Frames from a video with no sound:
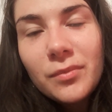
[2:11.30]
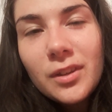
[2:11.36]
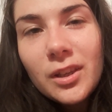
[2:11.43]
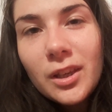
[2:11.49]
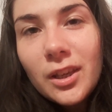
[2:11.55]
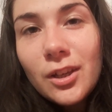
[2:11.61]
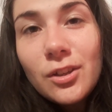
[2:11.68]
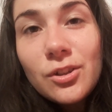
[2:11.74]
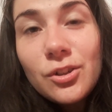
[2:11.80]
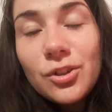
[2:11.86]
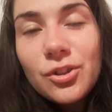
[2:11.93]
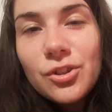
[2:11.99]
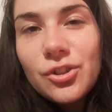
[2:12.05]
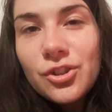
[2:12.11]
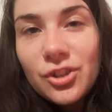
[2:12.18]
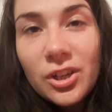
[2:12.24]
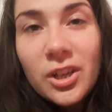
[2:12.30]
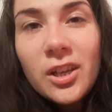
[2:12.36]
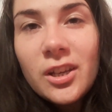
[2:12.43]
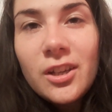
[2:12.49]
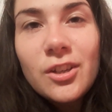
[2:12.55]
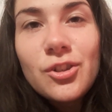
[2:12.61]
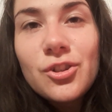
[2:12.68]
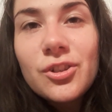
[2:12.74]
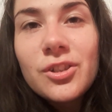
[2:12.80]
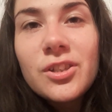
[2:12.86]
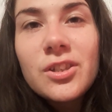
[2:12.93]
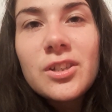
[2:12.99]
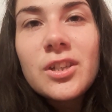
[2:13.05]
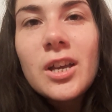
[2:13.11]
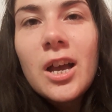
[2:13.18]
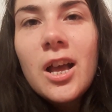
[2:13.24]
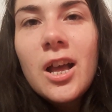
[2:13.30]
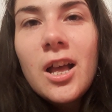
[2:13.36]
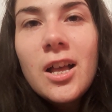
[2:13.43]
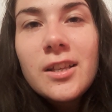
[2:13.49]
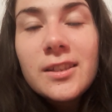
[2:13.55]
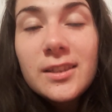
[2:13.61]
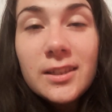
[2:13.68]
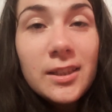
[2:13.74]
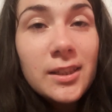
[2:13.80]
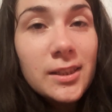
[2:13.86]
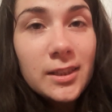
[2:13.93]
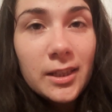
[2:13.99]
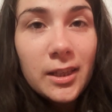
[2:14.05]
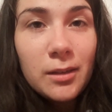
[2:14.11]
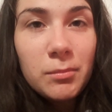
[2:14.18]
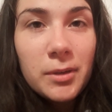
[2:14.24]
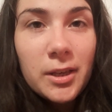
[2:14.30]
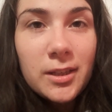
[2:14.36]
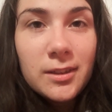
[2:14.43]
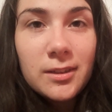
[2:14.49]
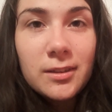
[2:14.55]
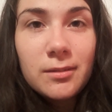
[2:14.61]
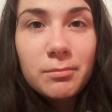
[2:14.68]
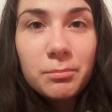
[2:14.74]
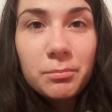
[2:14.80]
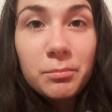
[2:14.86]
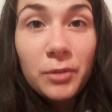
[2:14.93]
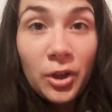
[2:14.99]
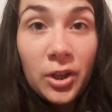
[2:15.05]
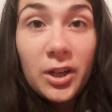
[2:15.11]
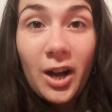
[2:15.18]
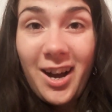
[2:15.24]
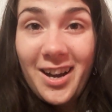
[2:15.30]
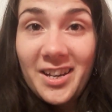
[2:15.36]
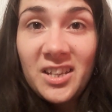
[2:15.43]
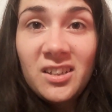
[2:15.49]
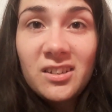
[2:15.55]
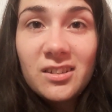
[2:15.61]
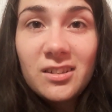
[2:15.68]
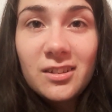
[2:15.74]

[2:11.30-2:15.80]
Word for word: he she just sees him as a guy